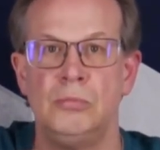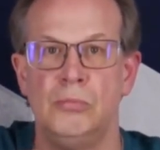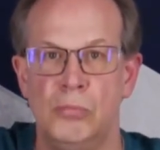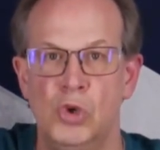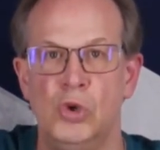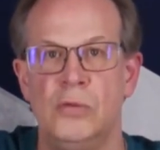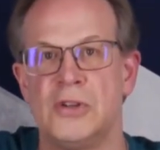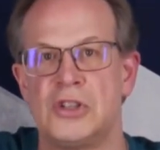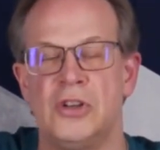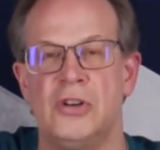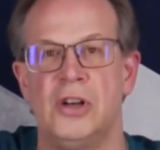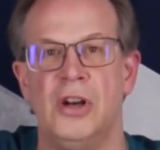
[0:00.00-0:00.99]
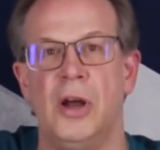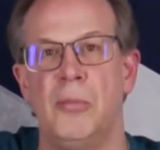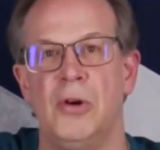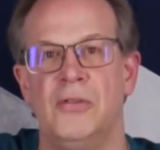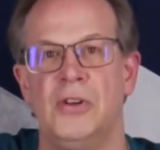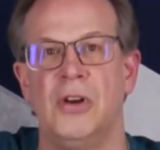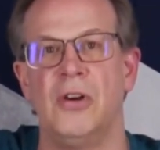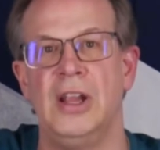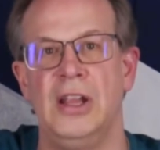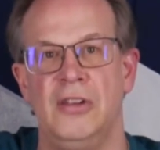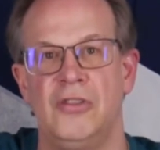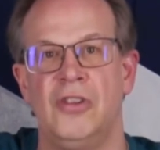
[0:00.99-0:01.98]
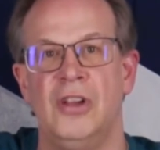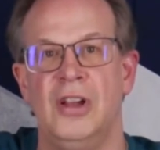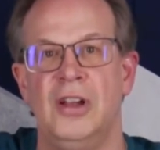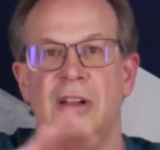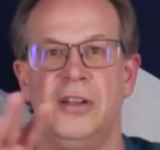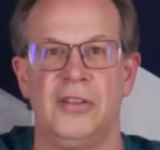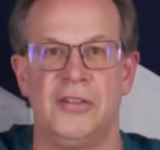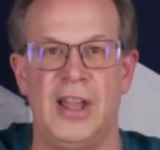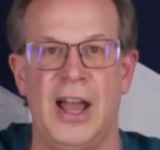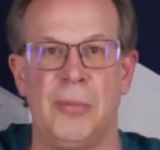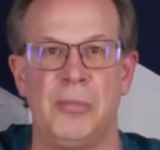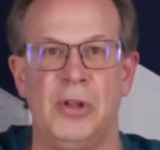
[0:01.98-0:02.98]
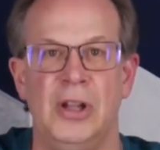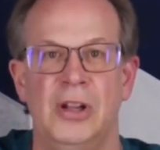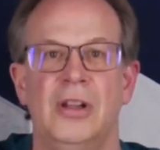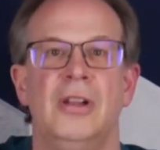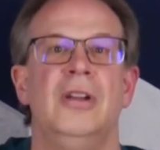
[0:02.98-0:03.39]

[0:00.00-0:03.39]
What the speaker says: move a certain number of degrees, stop it,